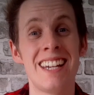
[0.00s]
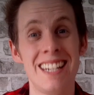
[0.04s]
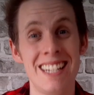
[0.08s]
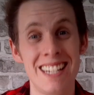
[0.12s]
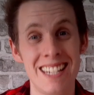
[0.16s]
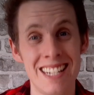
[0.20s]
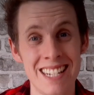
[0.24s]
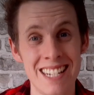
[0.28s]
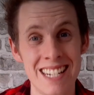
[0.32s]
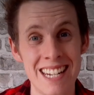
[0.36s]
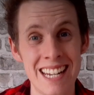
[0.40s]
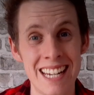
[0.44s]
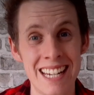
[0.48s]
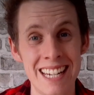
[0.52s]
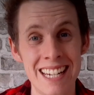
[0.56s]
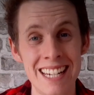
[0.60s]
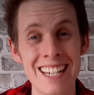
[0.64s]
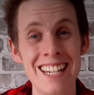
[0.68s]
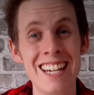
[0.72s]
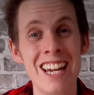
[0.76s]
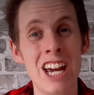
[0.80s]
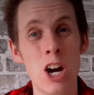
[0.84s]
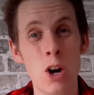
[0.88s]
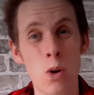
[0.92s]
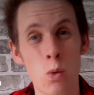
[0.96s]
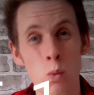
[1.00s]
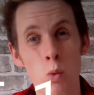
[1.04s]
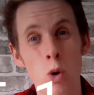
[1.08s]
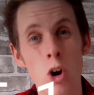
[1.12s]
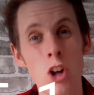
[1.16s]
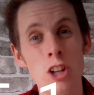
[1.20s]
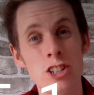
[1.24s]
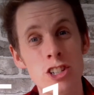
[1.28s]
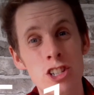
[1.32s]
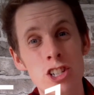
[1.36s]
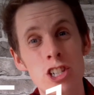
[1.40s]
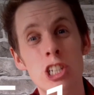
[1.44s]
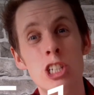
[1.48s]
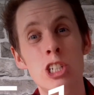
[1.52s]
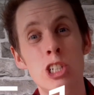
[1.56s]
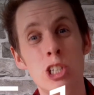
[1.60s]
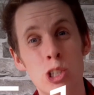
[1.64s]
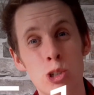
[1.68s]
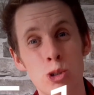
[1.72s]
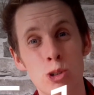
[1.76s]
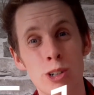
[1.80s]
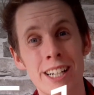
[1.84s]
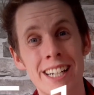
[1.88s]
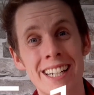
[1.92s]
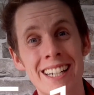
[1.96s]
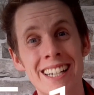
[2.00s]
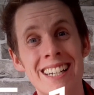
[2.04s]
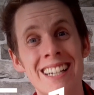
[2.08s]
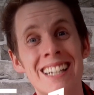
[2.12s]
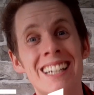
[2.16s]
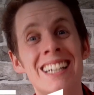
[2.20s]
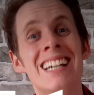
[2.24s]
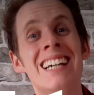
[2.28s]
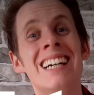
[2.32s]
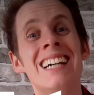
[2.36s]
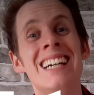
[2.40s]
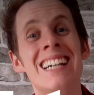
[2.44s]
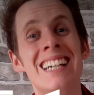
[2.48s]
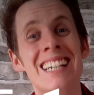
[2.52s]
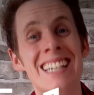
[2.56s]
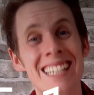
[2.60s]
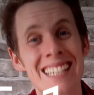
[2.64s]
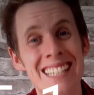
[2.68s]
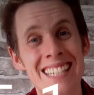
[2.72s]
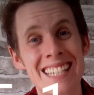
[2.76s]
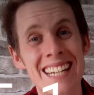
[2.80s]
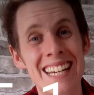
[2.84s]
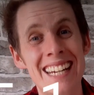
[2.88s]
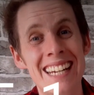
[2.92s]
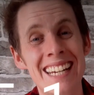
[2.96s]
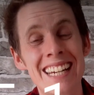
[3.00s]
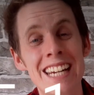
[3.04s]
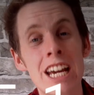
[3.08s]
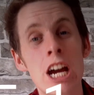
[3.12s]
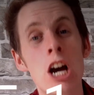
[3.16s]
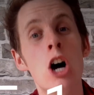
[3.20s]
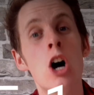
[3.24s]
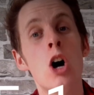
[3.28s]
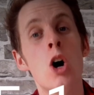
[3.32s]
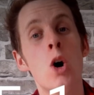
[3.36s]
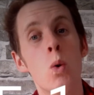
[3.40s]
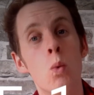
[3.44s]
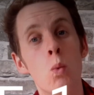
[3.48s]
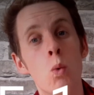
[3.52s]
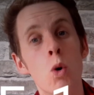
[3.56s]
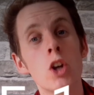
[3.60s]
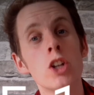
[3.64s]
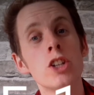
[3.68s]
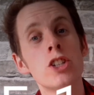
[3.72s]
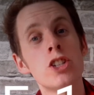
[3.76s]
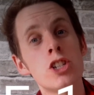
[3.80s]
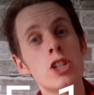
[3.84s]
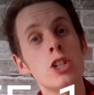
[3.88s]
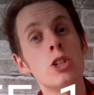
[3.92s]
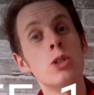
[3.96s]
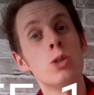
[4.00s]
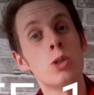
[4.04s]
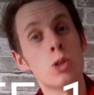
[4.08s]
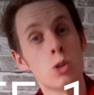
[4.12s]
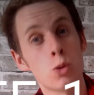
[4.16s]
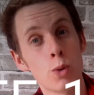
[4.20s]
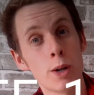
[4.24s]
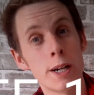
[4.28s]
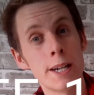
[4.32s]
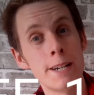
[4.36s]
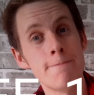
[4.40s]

knee 1, 2, 3. Knee 1, 2, 3.